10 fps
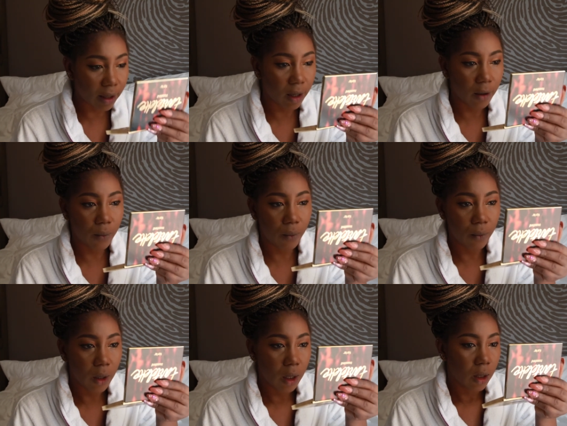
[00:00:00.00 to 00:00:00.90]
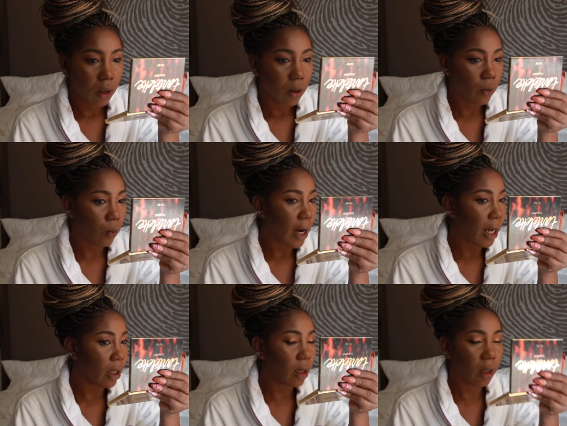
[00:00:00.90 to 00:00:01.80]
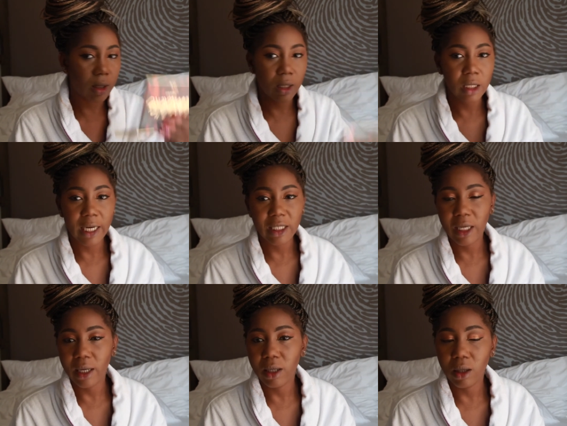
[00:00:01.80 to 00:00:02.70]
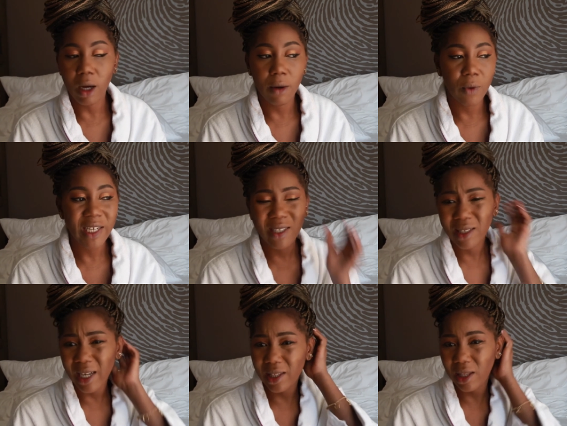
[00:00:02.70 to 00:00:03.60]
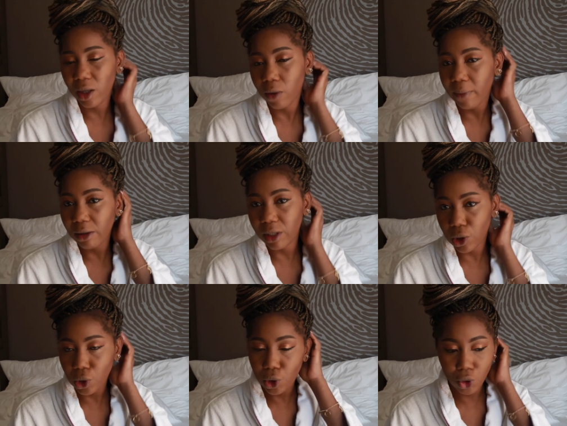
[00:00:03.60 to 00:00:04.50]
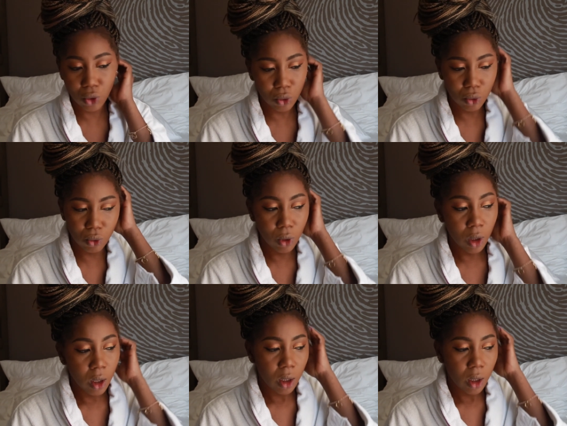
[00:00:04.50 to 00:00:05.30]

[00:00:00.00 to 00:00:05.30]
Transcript: Why didn't I think about this through?